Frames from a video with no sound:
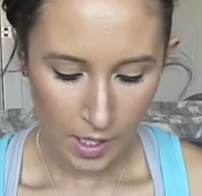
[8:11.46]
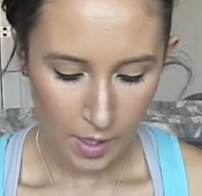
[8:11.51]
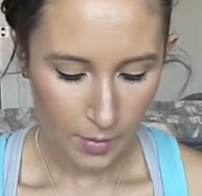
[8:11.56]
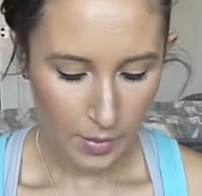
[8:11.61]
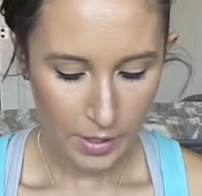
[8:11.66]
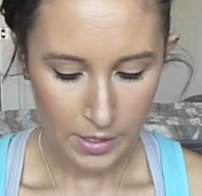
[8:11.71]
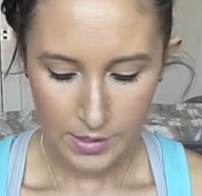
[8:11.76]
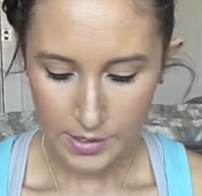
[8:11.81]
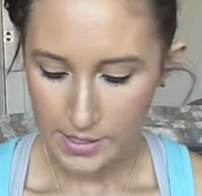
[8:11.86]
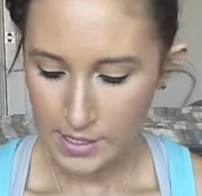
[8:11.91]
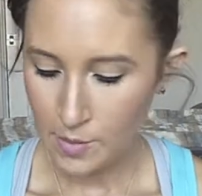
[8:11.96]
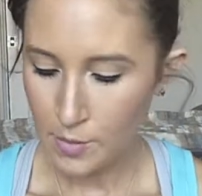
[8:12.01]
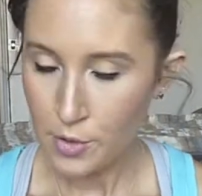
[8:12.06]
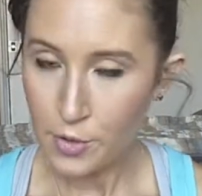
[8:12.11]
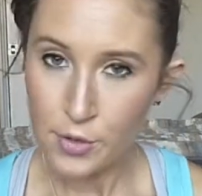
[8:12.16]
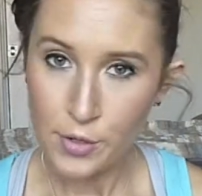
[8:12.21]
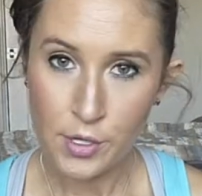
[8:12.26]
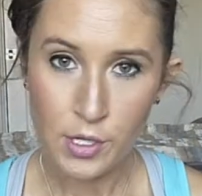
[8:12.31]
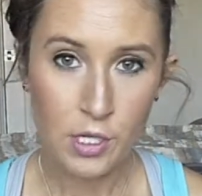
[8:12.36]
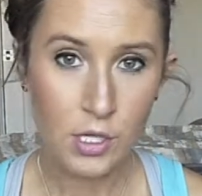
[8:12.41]
Some
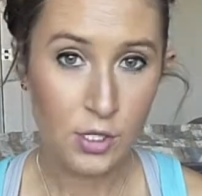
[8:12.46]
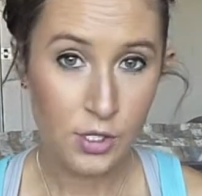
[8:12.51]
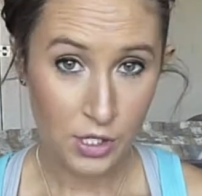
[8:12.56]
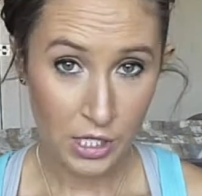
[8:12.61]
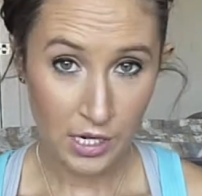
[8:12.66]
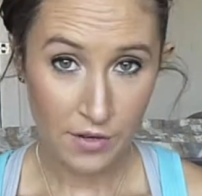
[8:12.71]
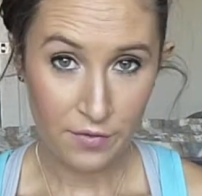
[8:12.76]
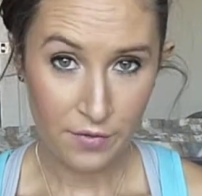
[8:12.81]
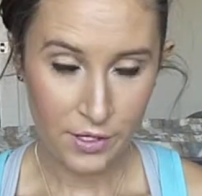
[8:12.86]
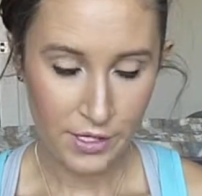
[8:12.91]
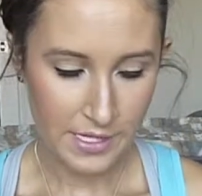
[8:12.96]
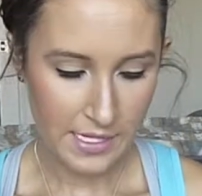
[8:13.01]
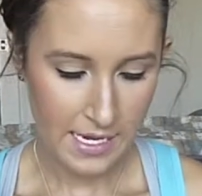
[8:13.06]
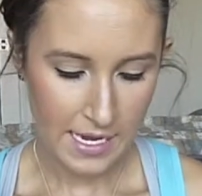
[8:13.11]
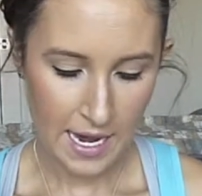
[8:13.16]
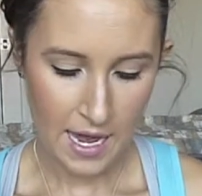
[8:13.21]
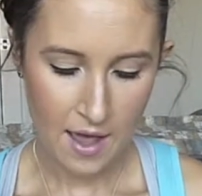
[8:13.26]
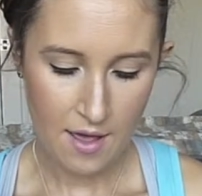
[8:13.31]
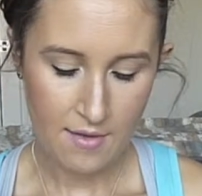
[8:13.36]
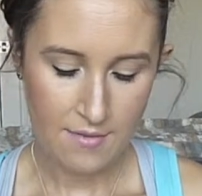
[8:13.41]
of the dried fruits I
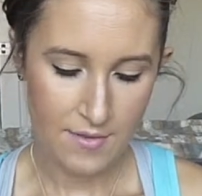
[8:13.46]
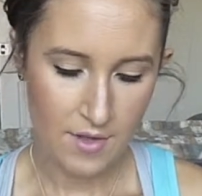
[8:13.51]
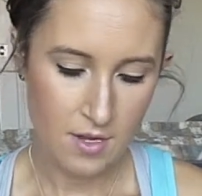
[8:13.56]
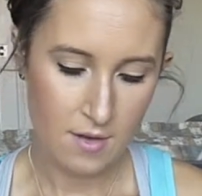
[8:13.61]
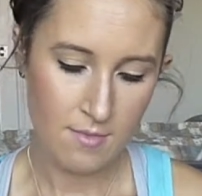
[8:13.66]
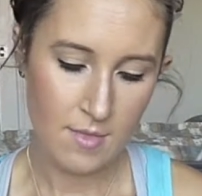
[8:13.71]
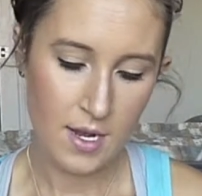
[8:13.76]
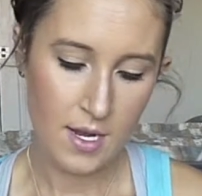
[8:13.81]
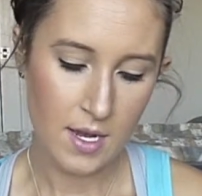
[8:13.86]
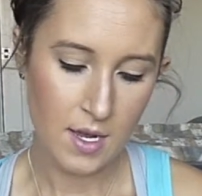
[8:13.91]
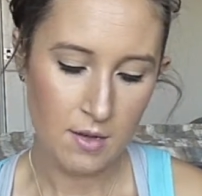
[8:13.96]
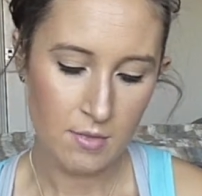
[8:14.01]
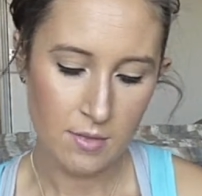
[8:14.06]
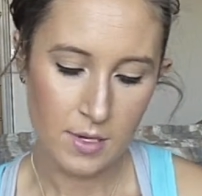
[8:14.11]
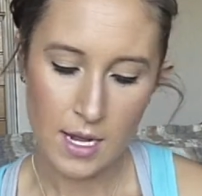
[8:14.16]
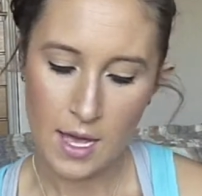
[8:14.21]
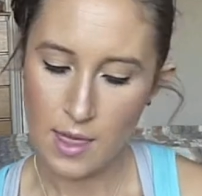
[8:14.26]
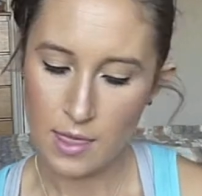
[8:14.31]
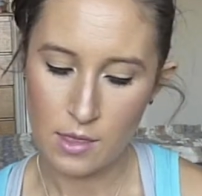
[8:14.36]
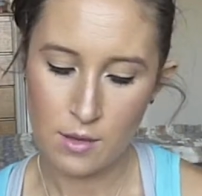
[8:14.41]
have in my
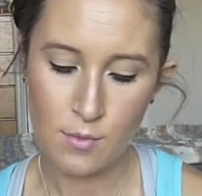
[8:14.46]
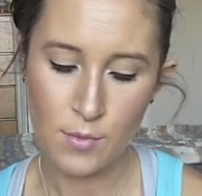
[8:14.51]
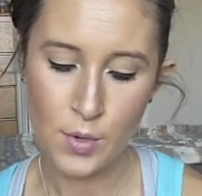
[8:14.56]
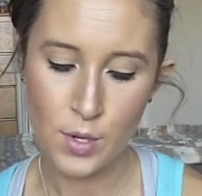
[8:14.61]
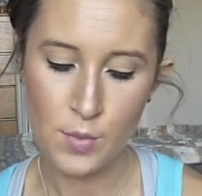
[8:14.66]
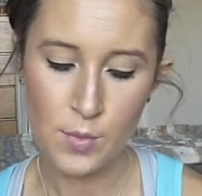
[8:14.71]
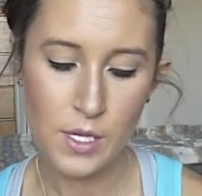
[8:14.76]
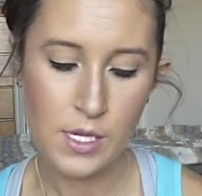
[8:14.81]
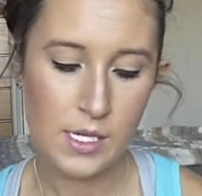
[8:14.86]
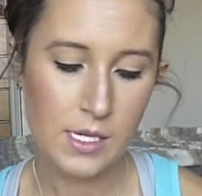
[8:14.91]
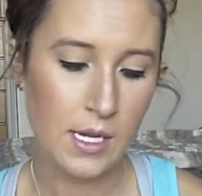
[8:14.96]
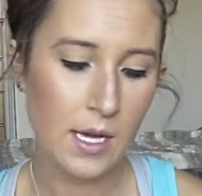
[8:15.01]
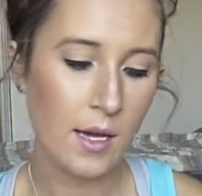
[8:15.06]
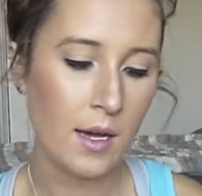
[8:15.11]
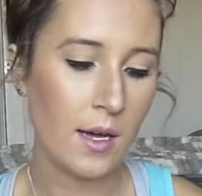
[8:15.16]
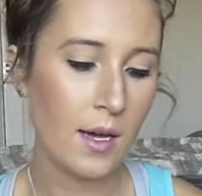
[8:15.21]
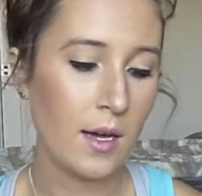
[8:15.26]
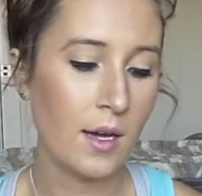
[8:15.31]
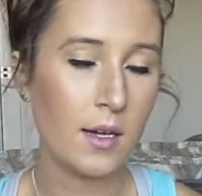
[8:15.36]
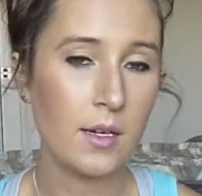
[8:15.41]
cupboard at the moment
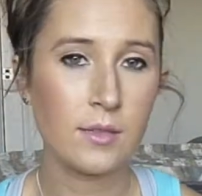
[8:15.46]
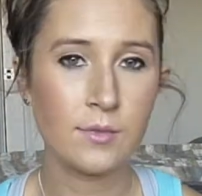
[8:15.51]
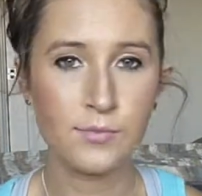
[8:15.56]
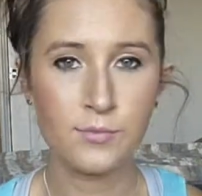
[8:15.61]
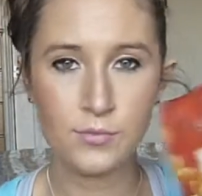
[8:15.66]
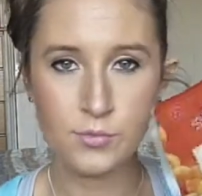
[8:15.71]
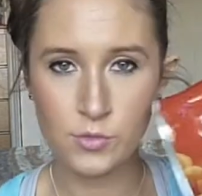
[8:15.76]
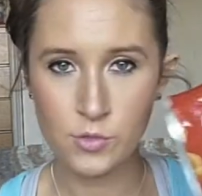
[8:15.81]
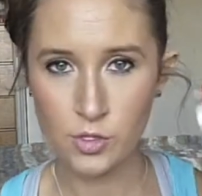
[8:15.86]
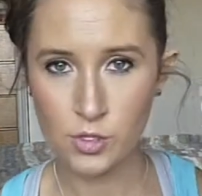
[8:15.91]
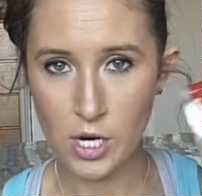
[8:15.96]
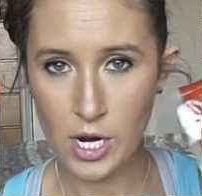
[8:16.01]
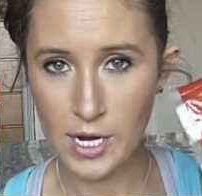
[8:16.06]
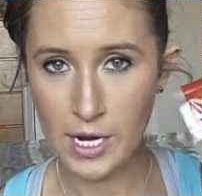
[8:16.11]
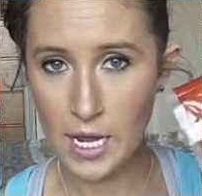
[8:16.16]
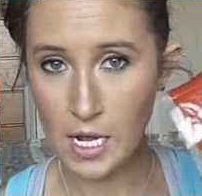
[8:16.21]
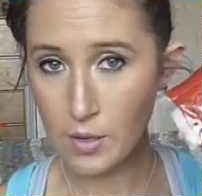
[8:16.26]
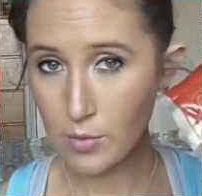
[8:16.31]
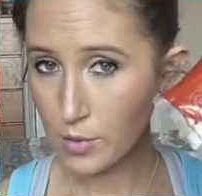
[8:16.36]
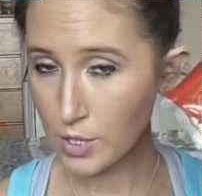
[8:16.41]
are dried
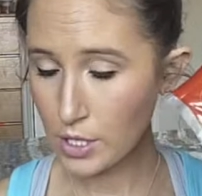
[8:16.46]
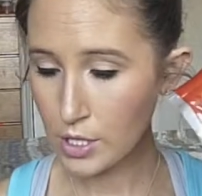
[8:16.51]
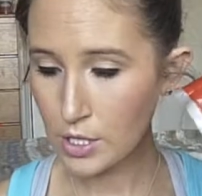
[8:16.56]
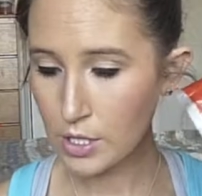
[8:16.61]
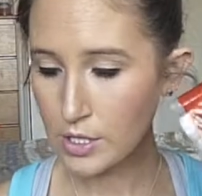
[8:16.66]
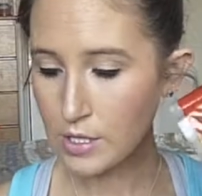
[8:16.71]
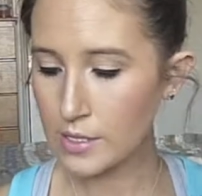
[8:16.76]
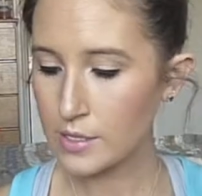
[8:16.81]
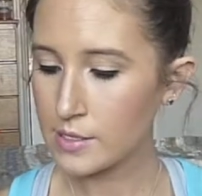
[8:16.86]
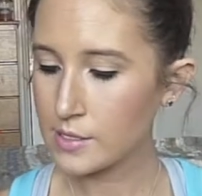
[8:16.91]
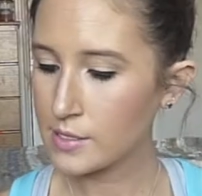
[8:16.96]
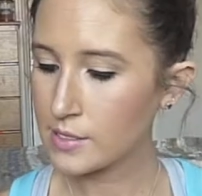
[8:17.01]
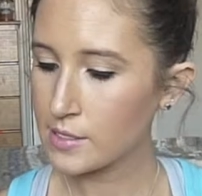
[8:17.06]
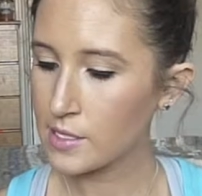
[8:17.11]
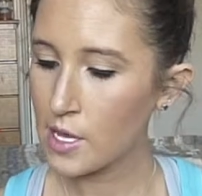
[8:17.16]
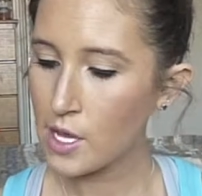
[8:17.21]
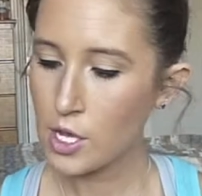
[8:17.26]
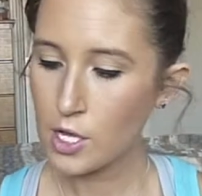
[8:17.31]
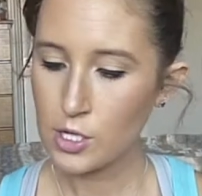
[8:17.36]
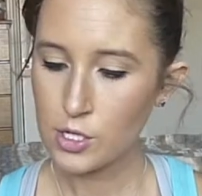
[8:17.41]
apricots,
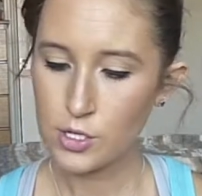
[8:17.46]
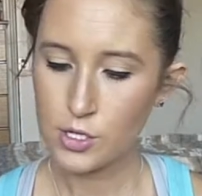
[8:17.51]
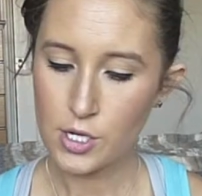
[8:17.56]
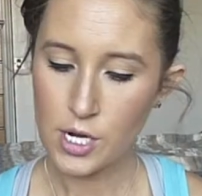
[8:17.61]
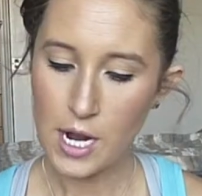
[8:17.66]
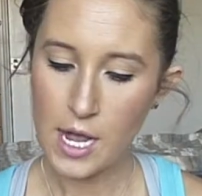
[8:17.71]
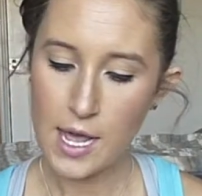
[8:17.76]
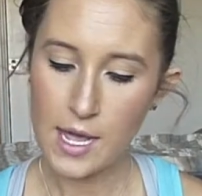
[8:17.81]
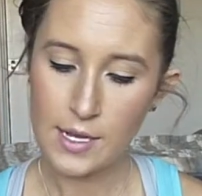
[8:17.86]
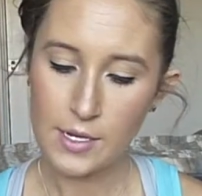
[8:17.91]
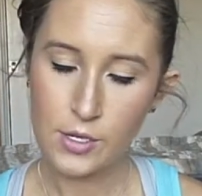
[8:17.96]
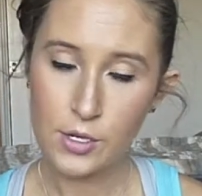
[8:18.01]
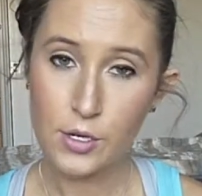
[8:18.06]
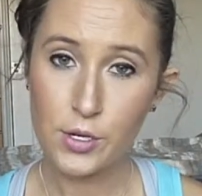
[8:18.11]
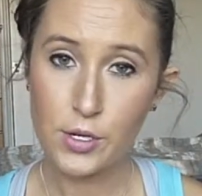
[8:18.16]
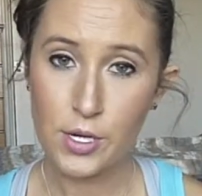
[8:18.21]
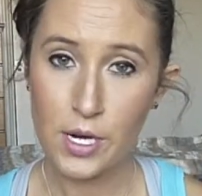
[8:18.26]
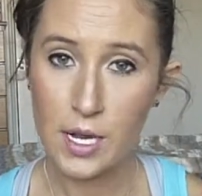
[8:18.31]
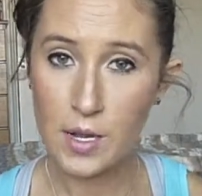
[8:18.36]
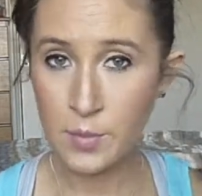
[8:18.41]
dried
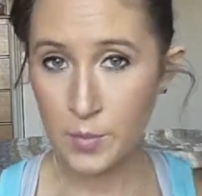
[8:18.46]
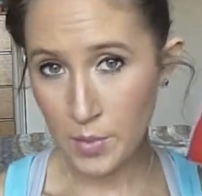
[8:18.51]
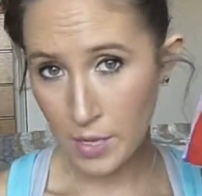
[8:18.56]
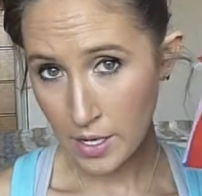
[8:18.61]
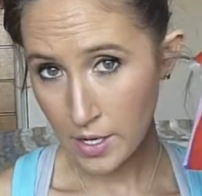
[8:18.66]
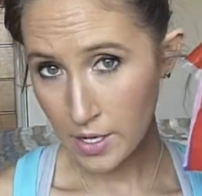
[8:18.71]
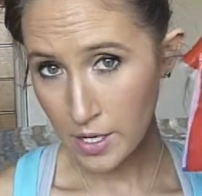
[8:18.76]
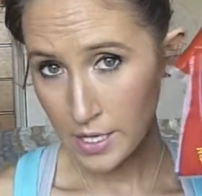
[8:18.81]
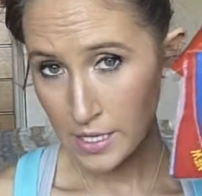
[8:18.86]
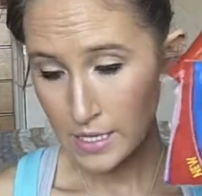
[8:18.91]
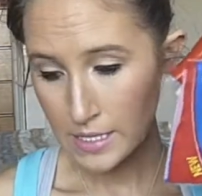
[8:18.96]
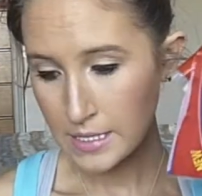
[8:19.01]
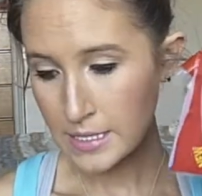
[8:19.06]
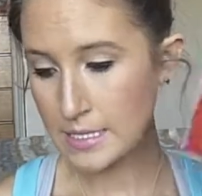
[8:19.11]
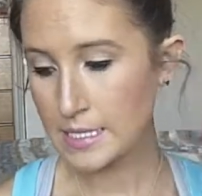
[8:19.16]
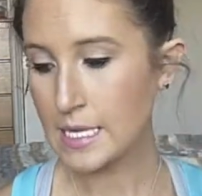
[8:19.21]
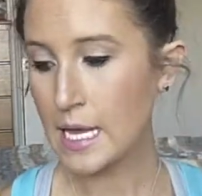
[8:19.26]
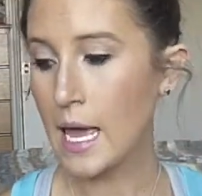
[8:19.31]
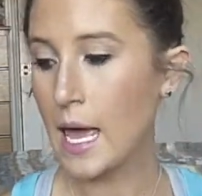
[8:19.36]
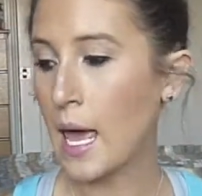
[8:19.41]

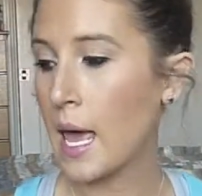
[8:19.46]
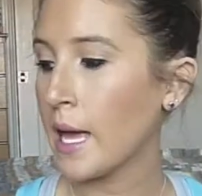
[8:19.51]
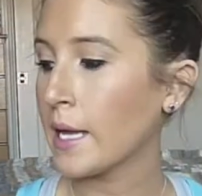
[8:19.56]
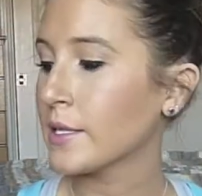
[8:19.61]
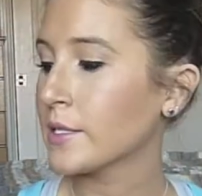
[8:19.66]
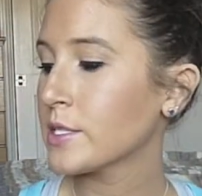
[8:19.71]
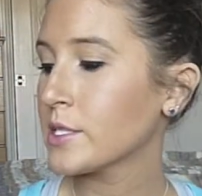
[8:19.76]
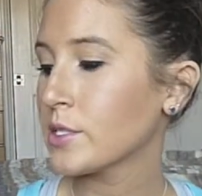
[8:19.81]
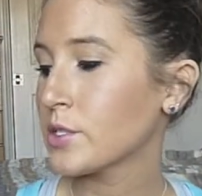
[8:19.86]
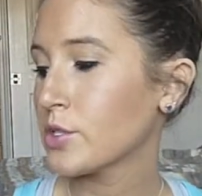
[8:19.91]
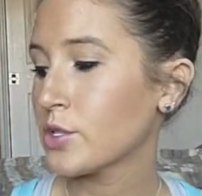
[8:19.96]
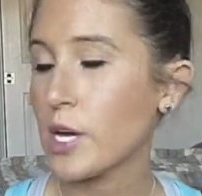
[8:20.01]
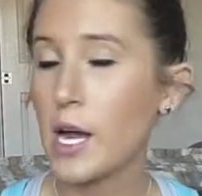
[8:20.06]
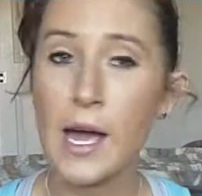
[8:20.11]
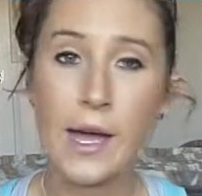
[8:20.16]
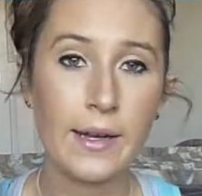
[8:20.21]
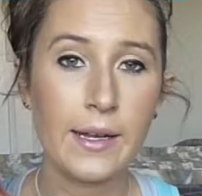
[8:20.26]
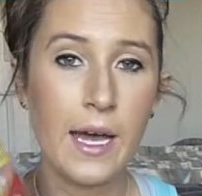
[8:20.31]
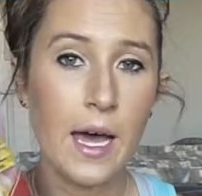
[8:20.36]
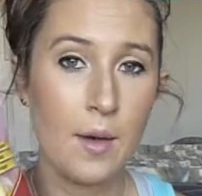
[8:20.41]
cranberries, and
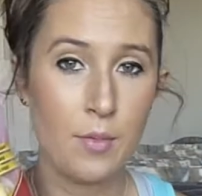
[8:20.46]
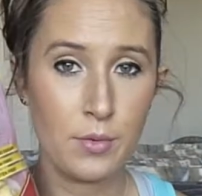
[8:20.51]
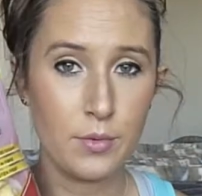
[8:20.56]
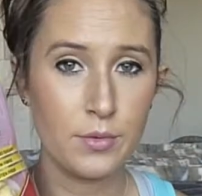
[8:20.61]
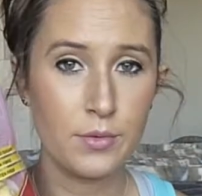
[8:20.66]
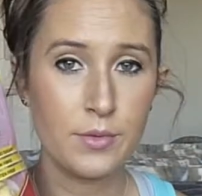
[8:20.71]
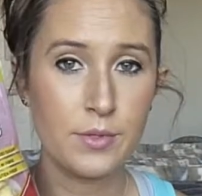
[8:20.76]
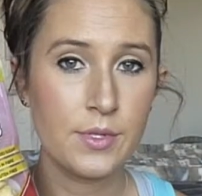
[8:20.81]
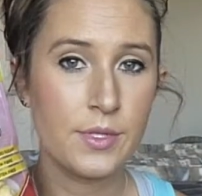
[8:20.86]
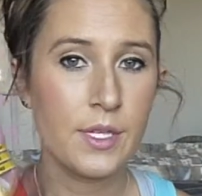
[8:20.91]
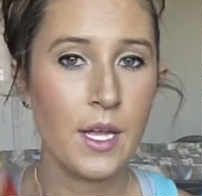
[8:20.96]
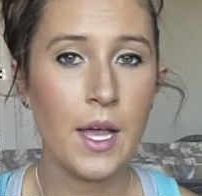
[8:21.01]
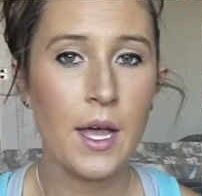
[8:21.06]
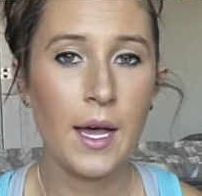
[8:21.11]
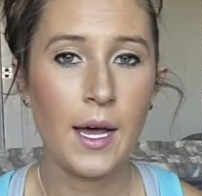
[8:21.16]
dried apples.